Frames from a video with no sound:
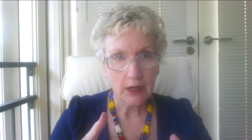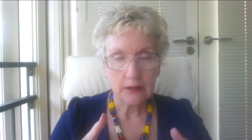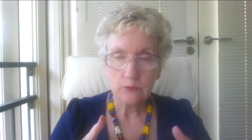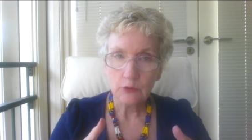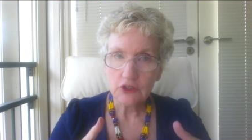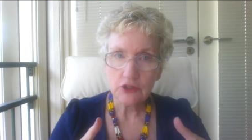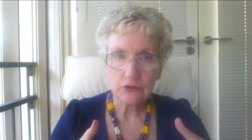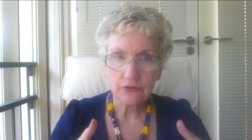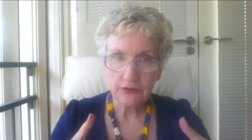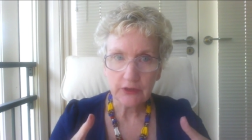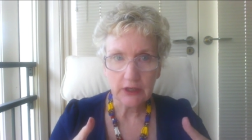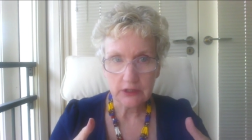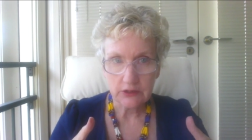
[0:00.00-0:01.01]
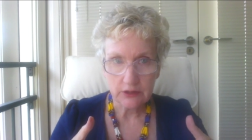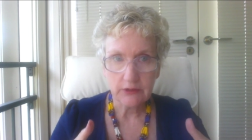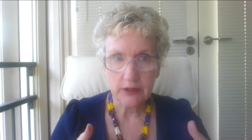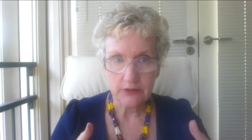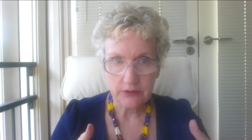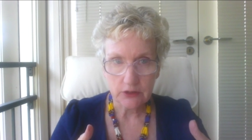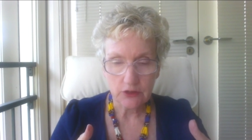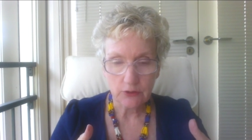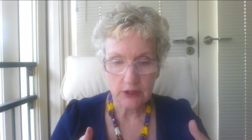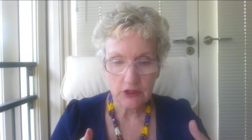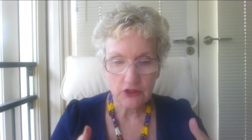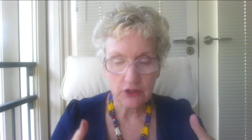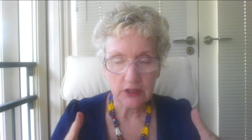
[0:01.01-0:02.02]
And what you'll find in that
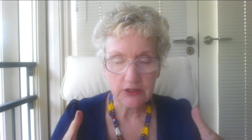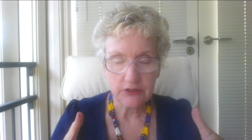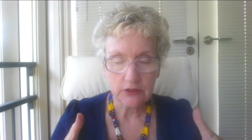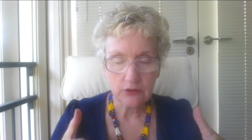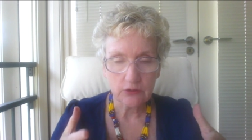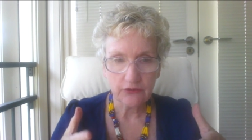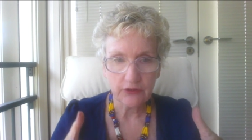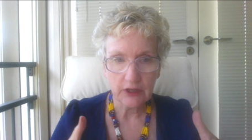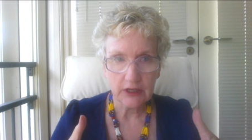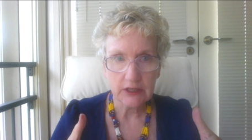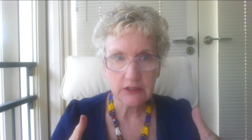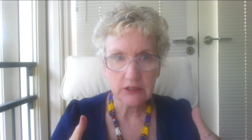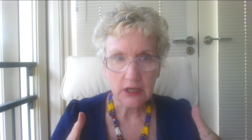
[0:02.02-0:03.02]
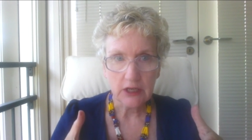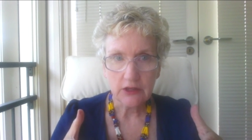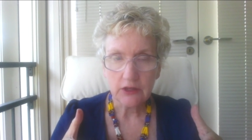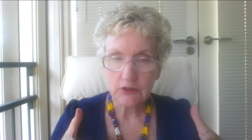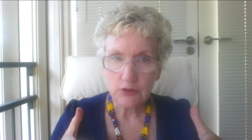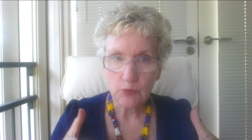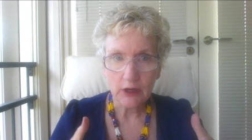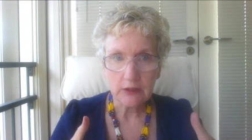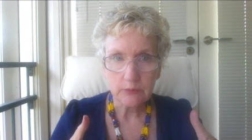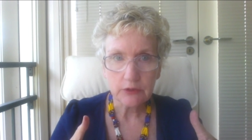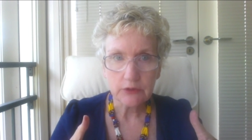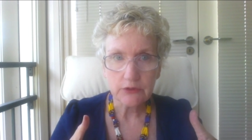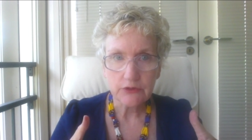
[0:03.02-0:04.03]
situation is that you'll find there is
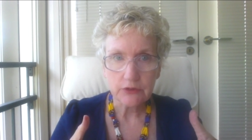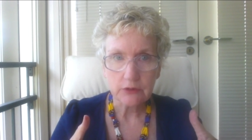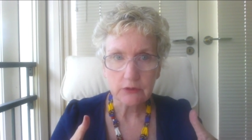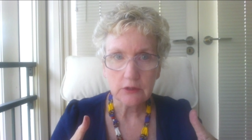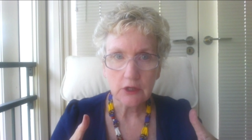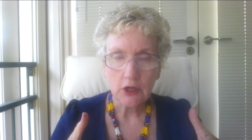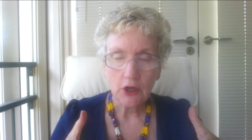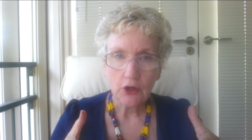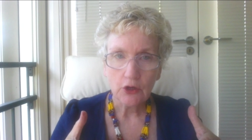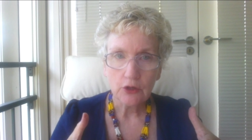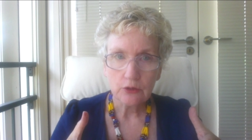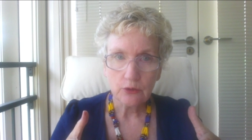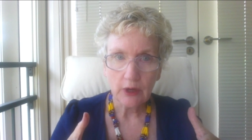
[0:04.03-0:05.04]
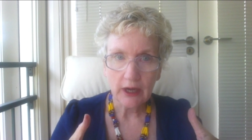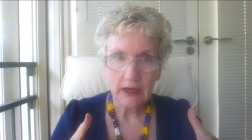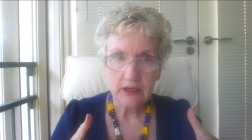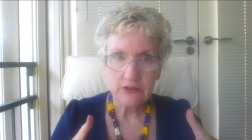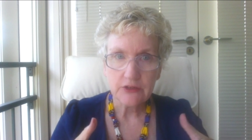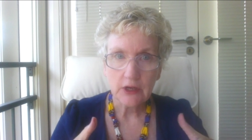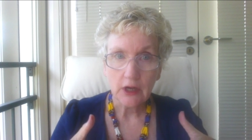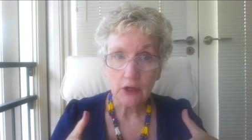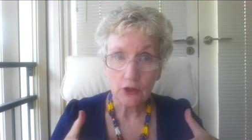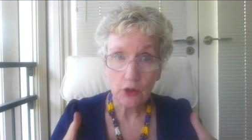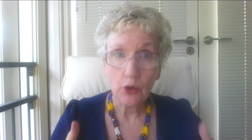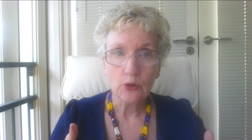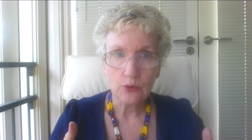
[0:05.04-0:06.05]
one person who has
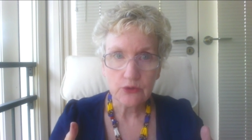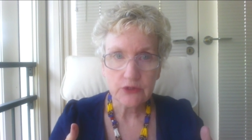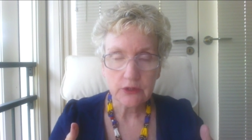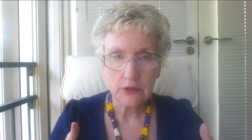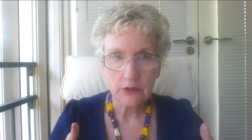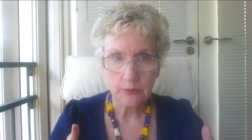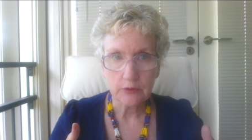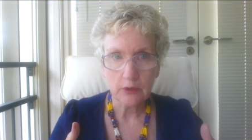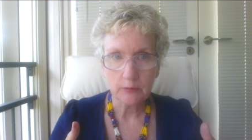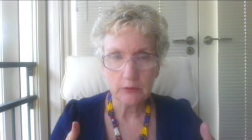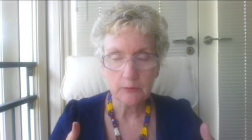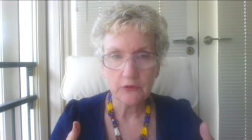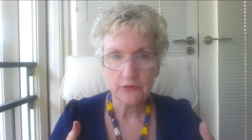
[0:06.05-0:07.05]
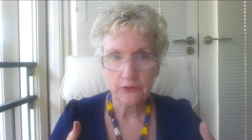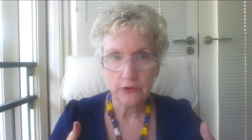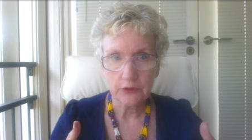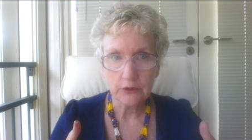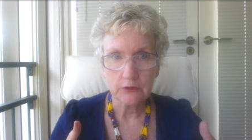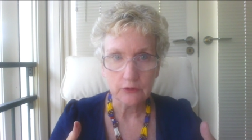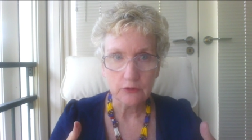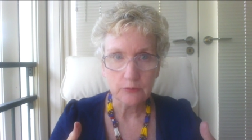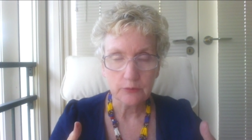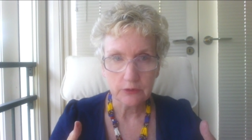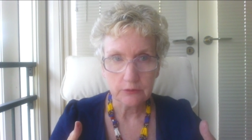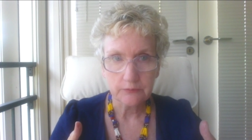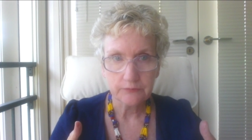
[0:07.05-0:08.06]
caused the problem for the
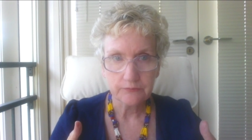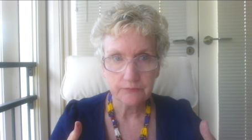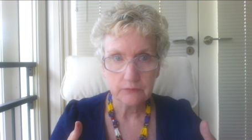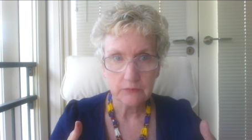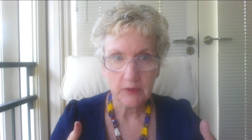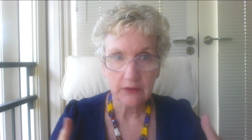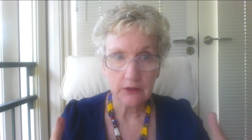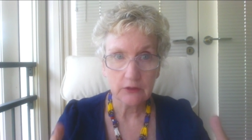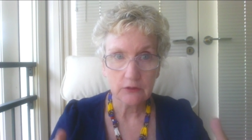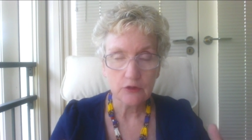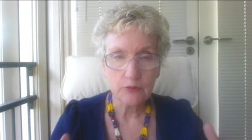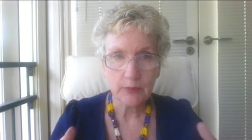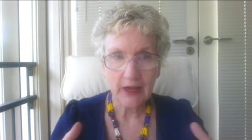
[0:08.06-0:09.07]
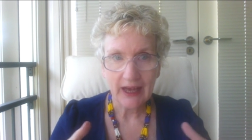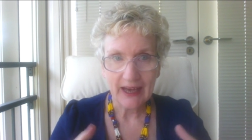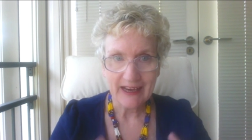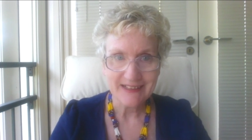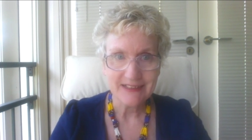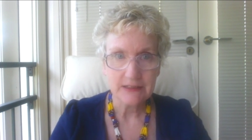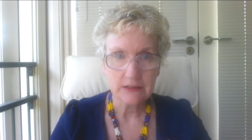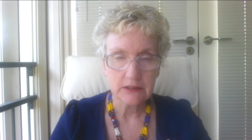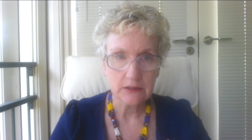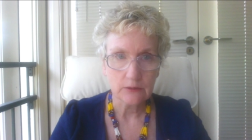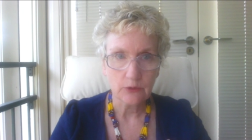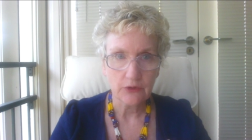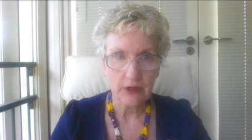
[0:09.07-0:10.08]
group, and the group has to
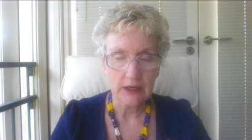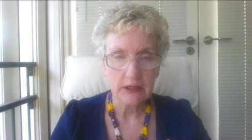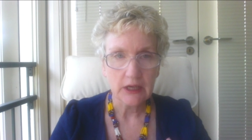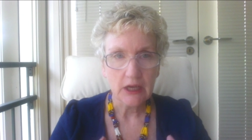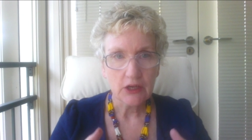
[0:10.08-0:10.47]
deal with that.